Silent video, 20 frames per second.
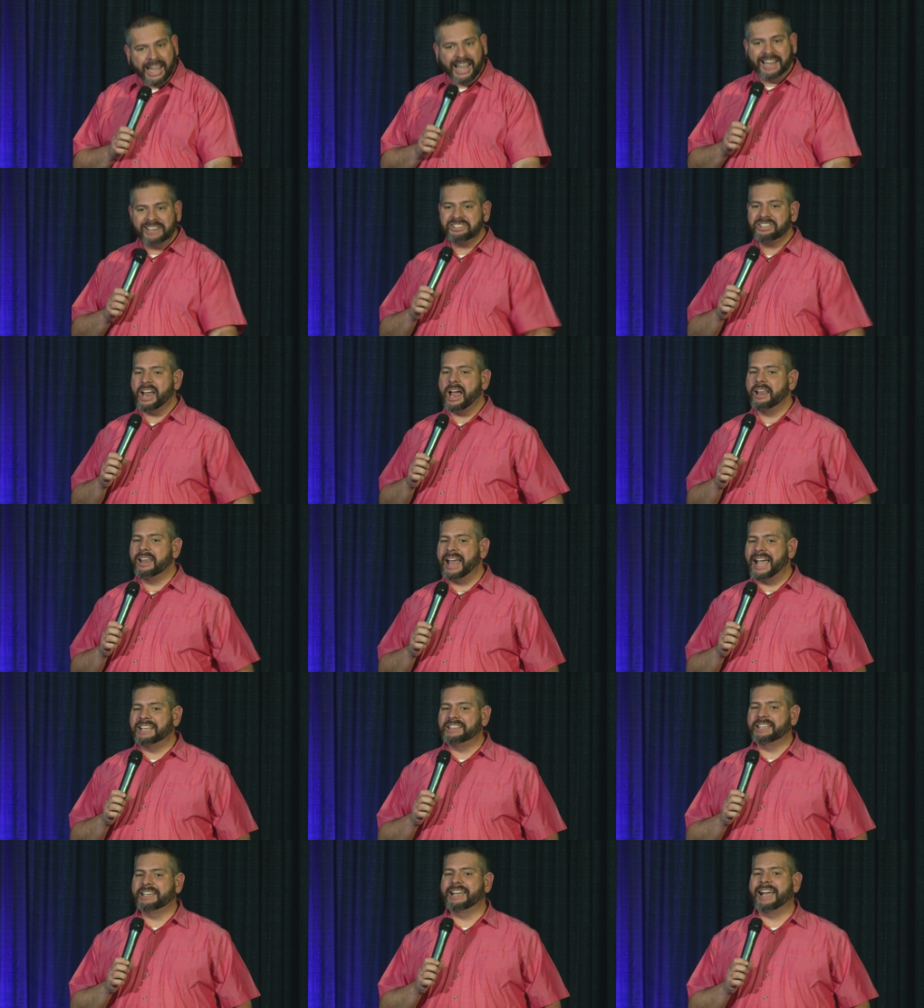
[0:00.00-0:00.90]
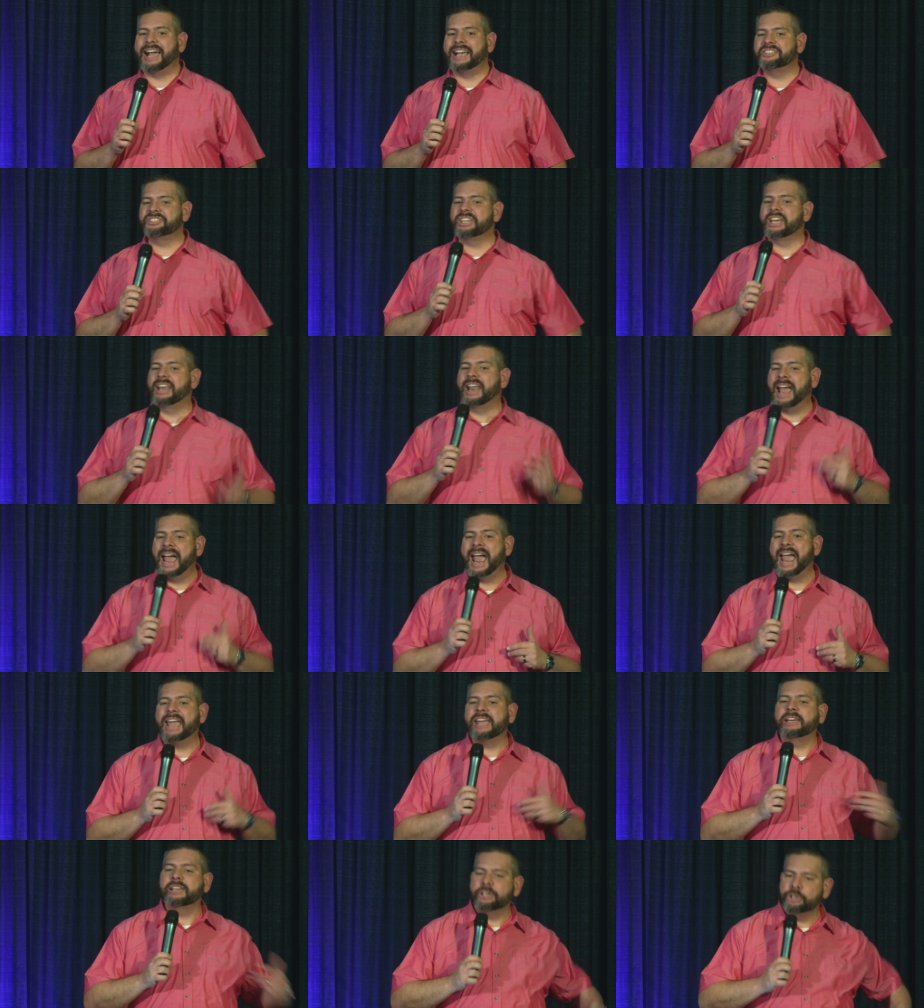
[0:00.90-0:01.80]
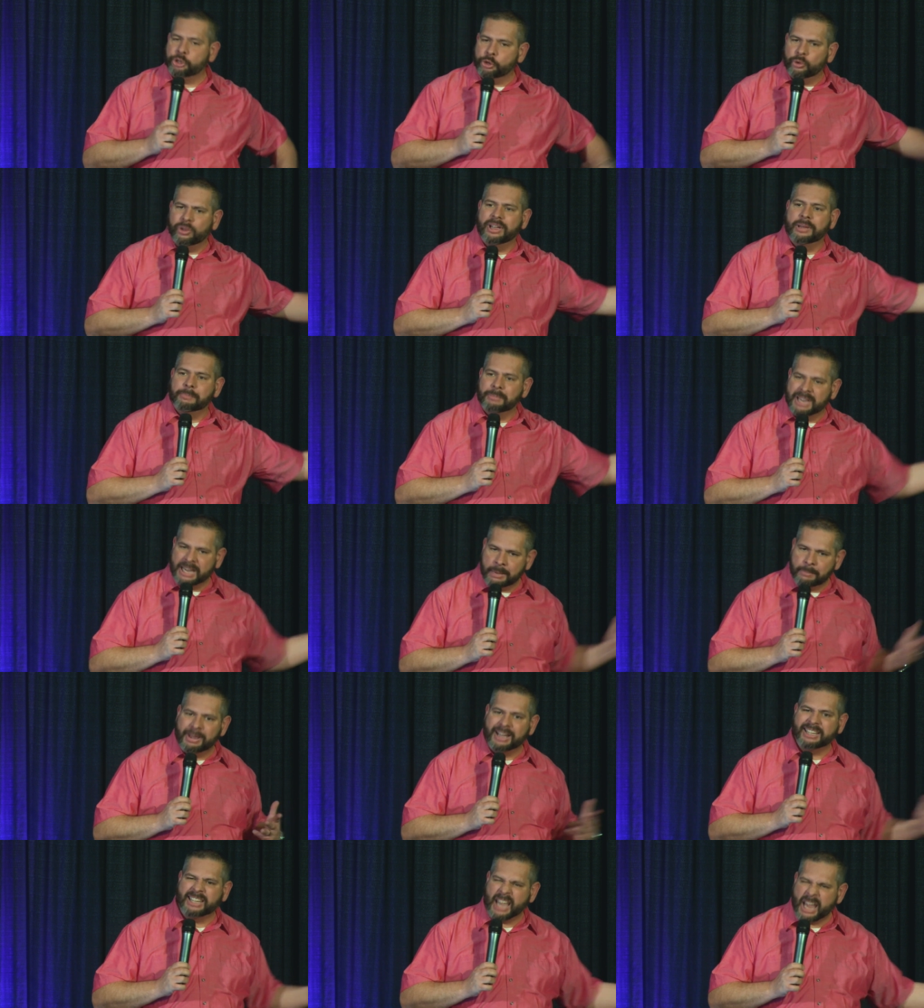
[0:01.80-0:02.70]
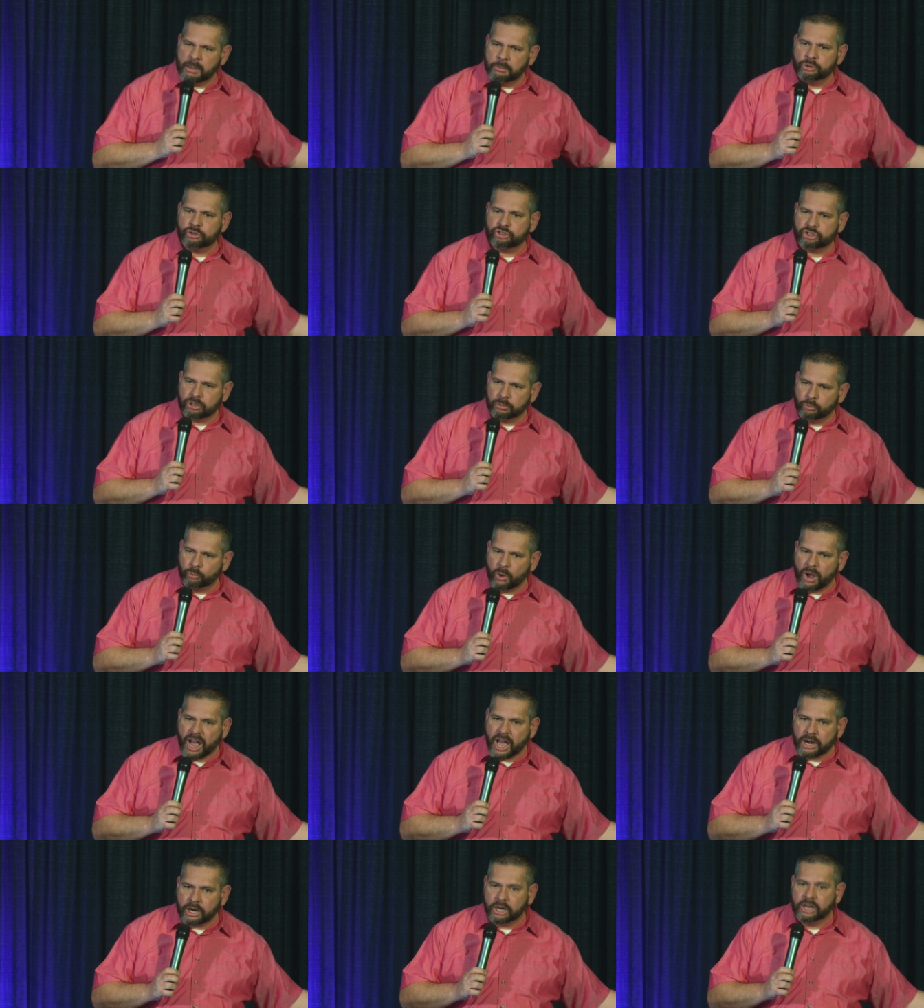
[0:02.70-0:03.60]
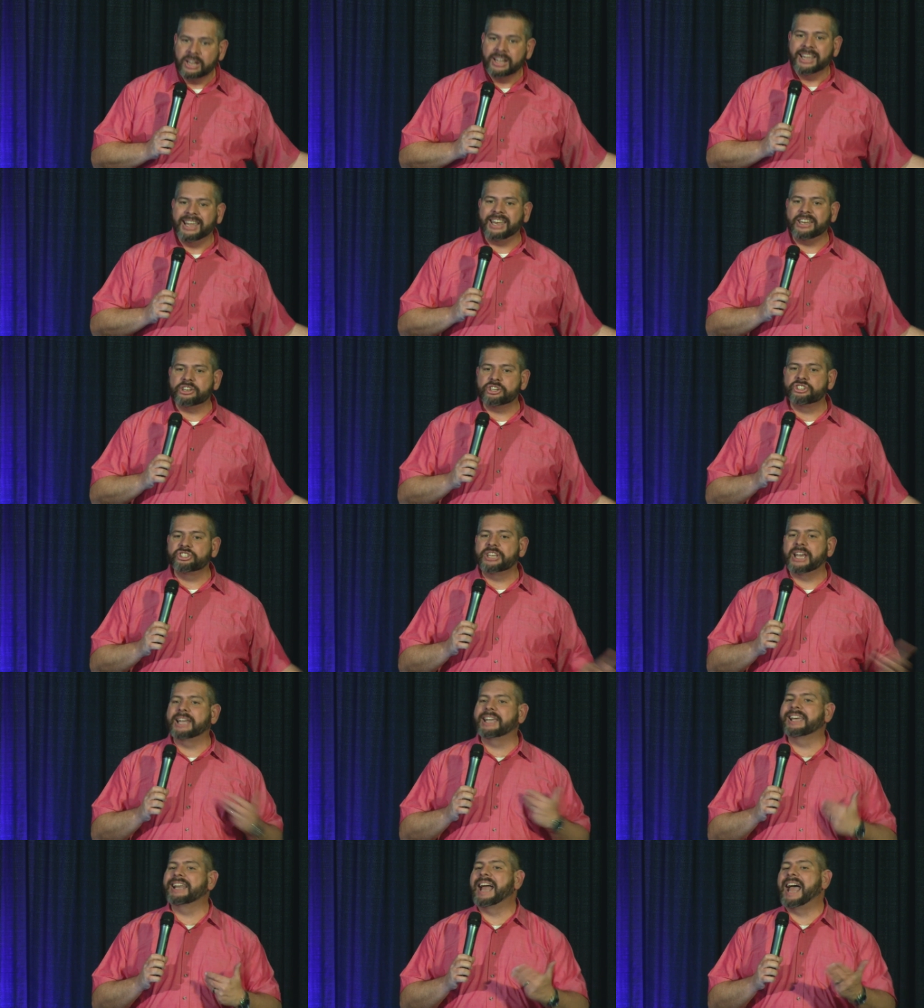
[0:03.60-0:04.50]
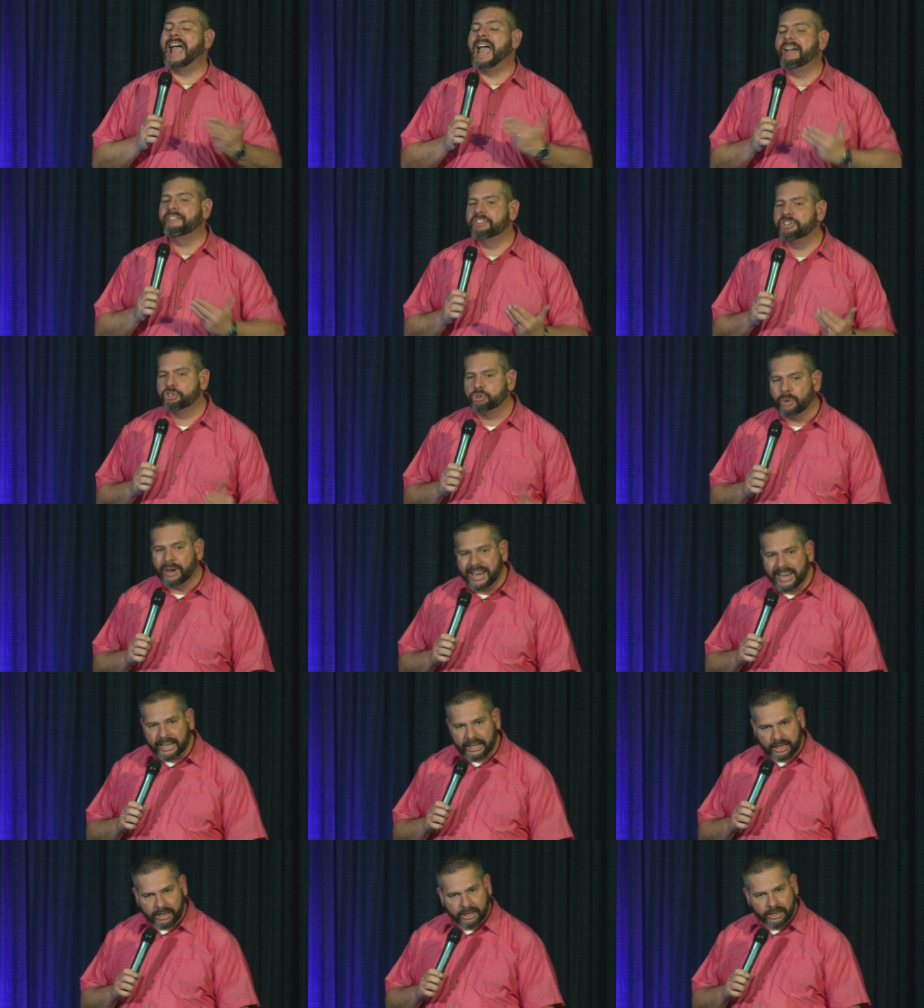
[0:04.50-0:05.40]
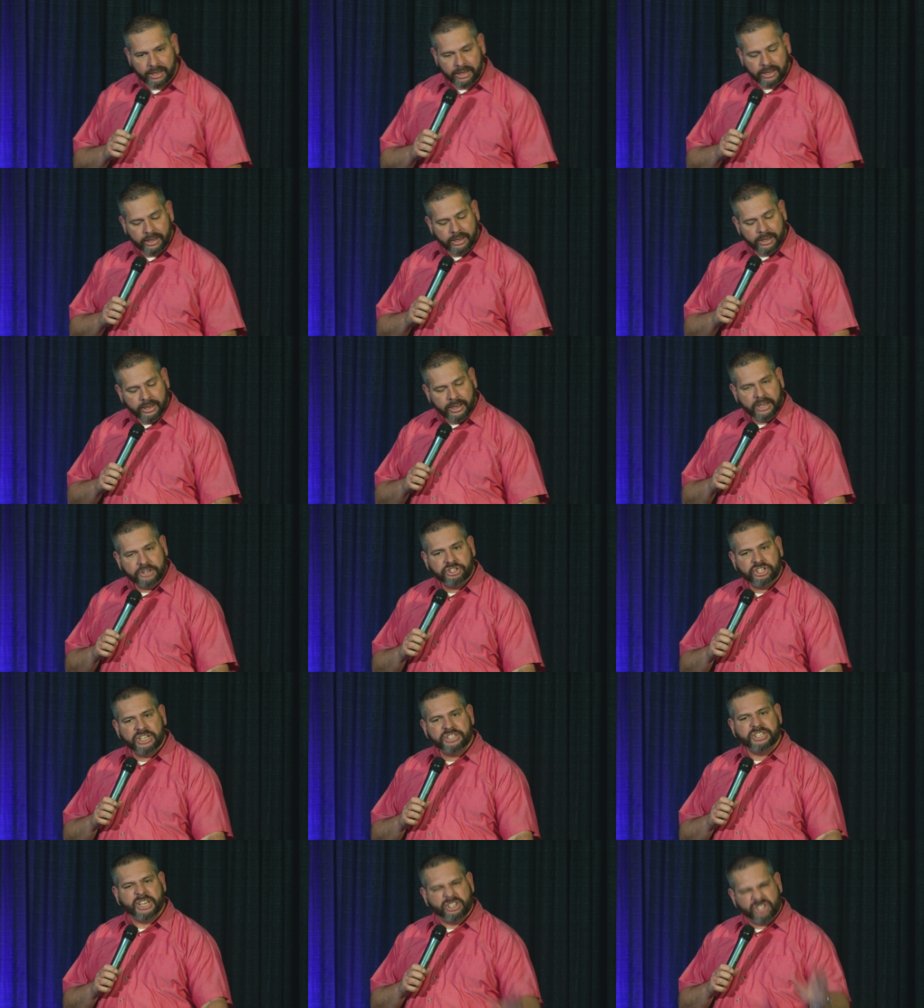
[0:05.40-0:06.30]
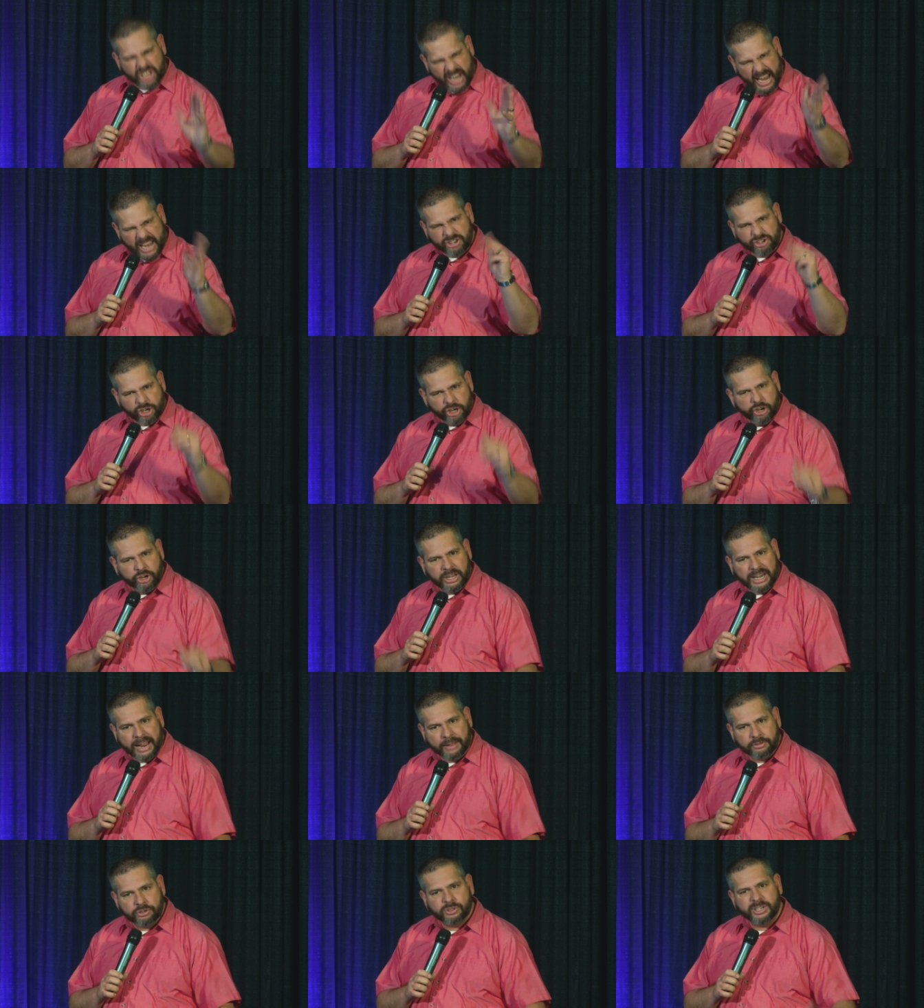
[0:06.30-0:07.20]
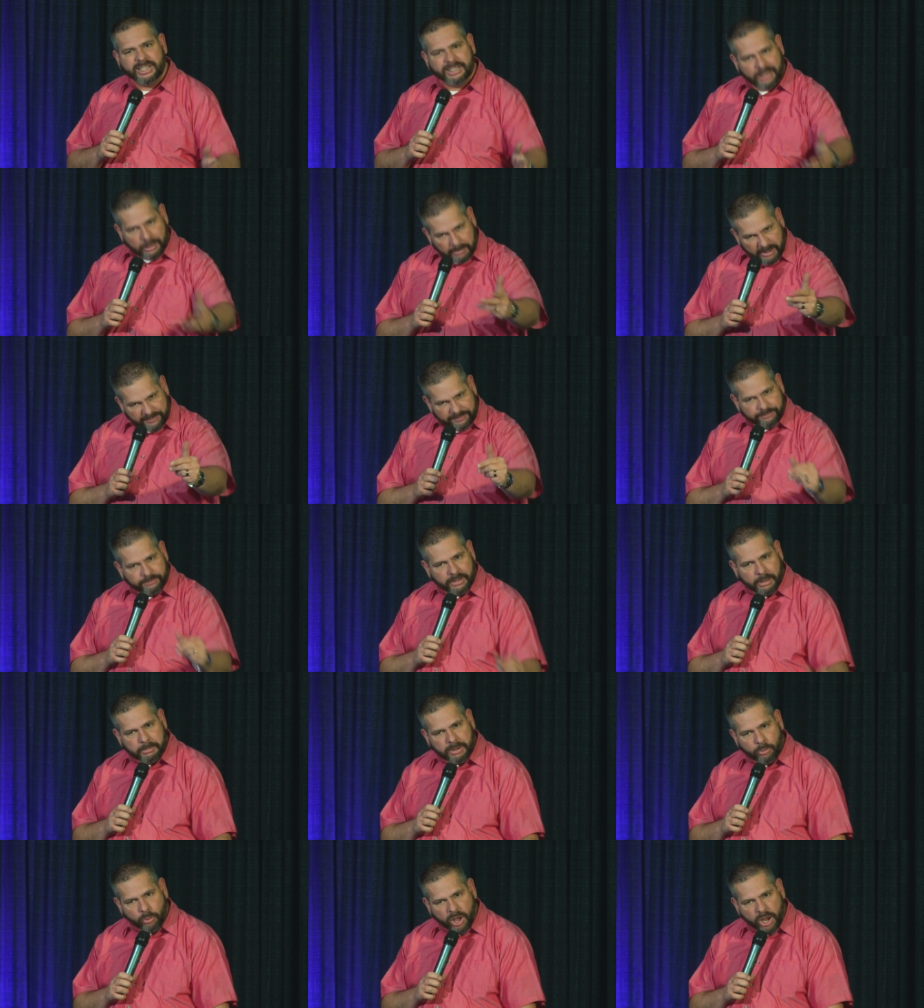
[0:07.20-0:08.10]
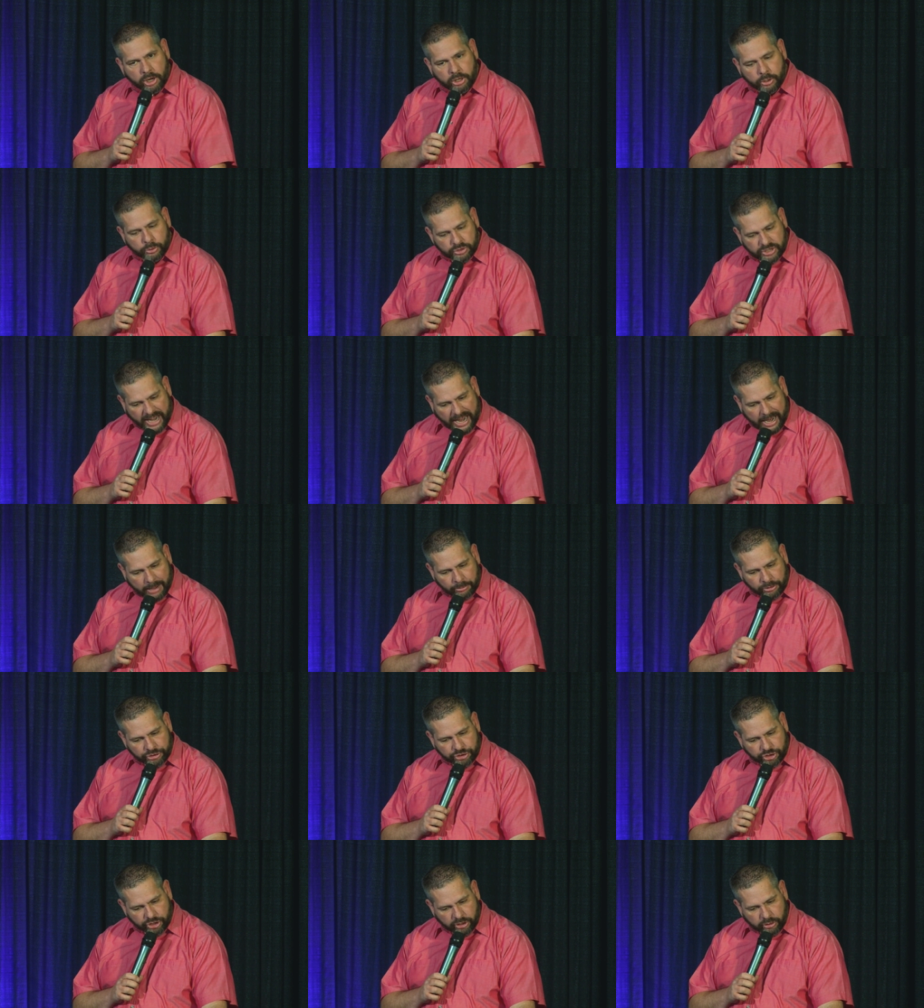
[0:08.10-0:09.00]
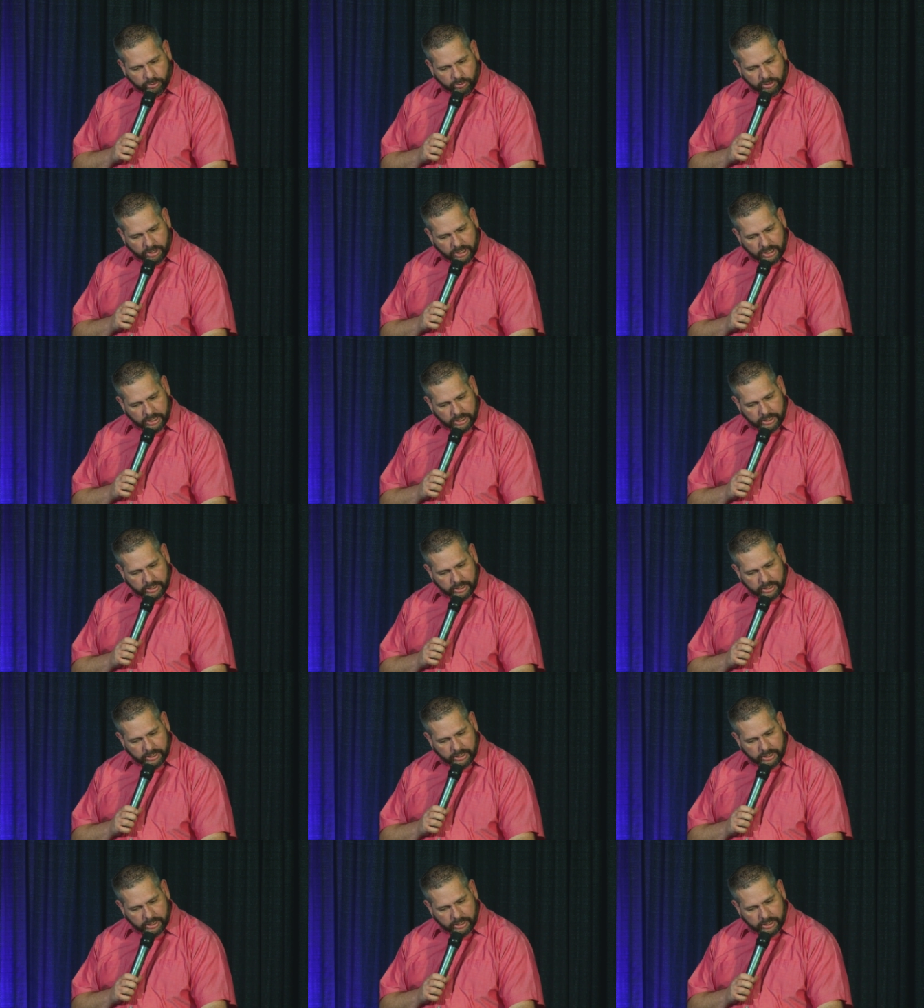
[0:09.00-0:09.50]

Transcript: It's not like the guy said, Hey, can you give me and my camel some water? He just said, Can I have a drink? And she says, Yeah, sure, you can have a drink. Let me, let me water those camels too.